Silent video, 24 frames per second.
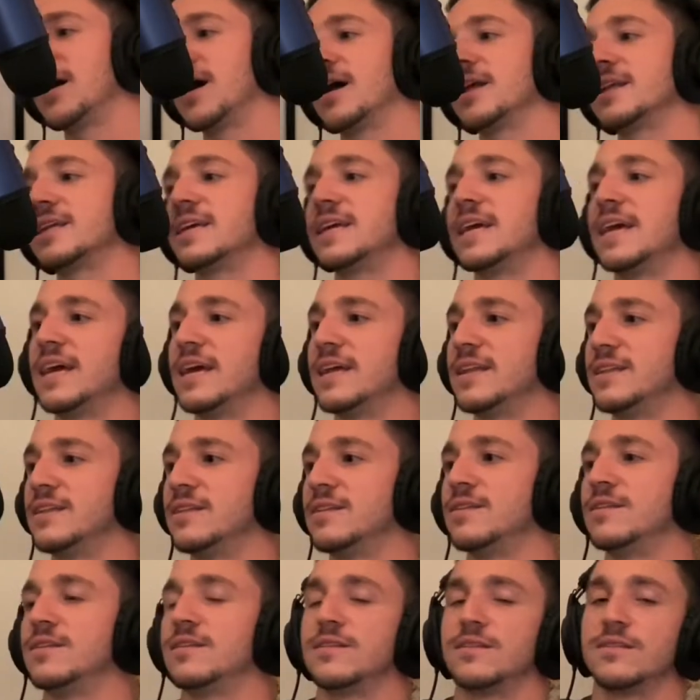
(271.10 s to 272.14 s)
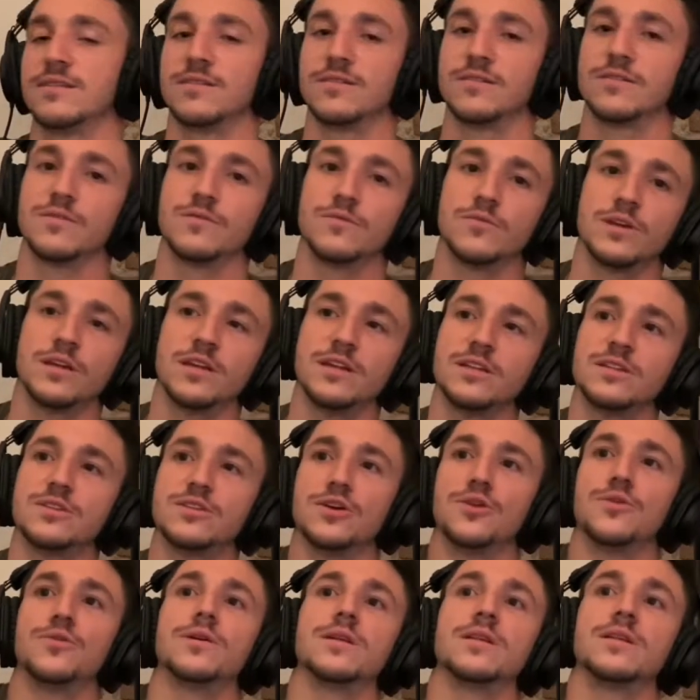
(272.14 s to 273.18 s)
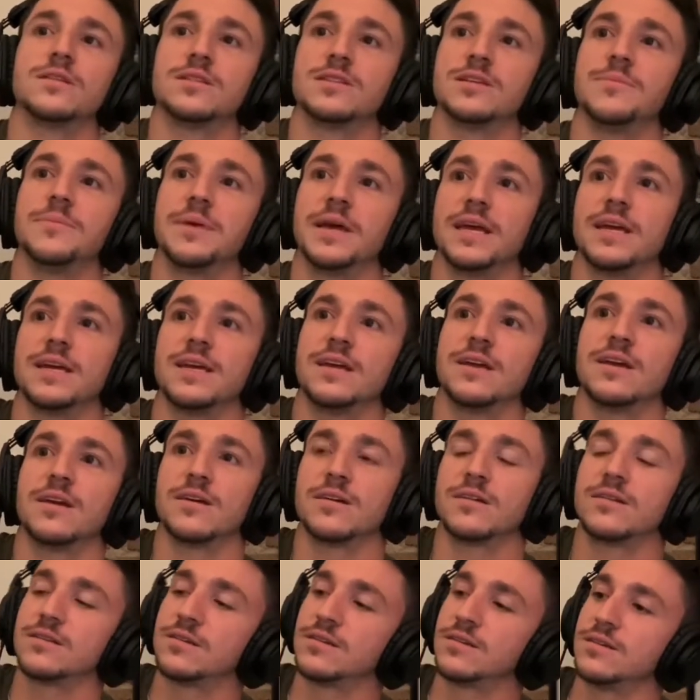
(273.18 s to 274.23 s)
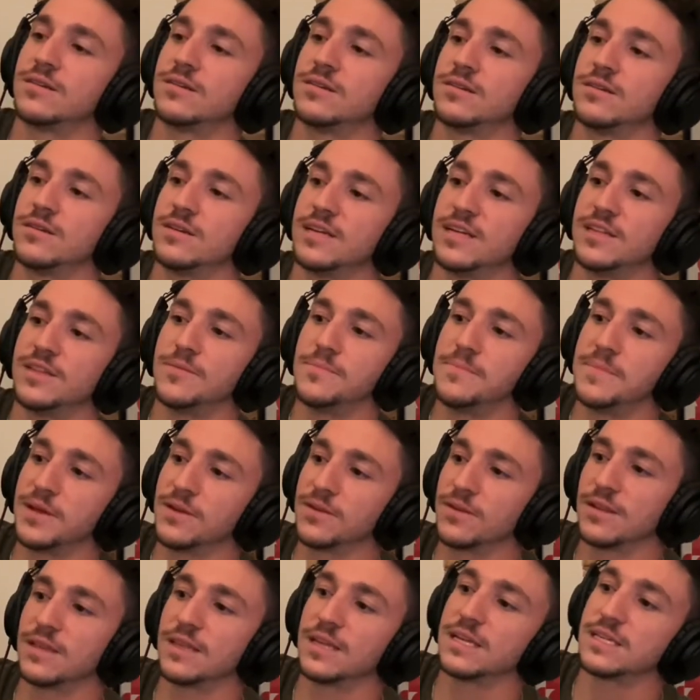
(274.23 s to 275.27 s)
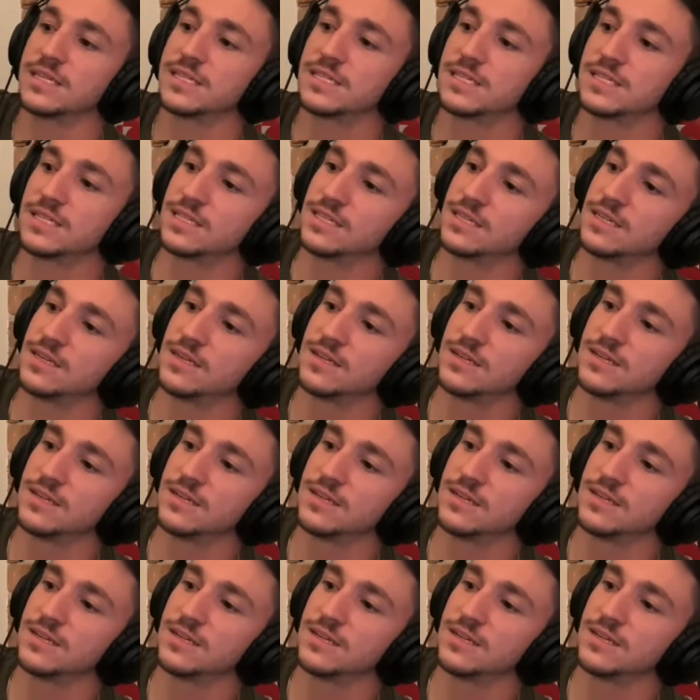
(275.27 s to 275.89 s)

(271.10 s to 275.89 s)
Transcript: on, kid. What are you doing to me here in the middle of this?